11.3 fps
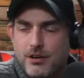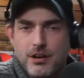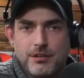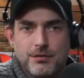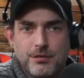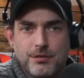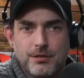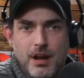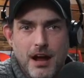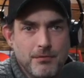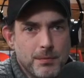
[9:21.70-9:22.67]
on
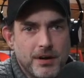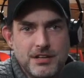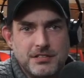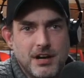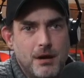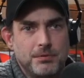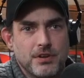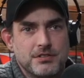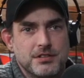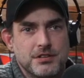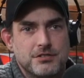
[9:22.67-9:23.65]
everybody's top
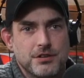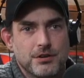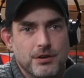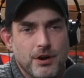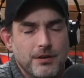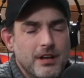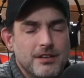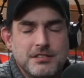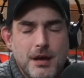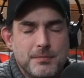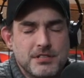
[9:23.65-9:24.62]
list this year, and
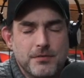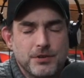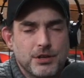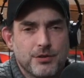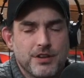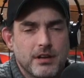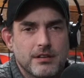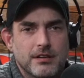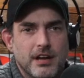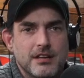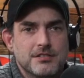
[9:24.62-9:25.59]
this happens every year
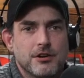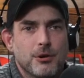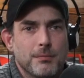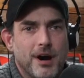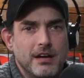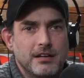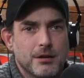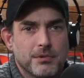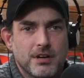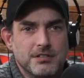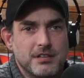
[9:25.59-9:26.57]
that isn't on mine
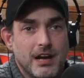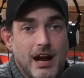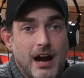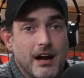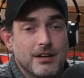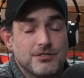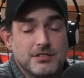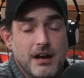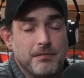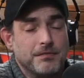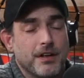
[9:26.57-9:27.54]
yet because like I
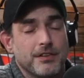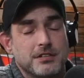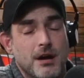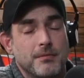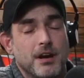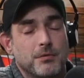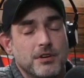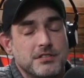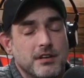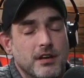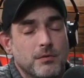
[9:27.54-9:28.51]
just haven't found the time that I want
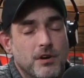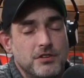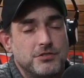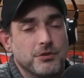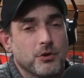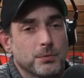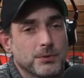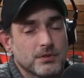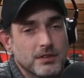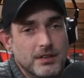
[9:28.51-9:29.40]
to sit down and watch Chernobyl.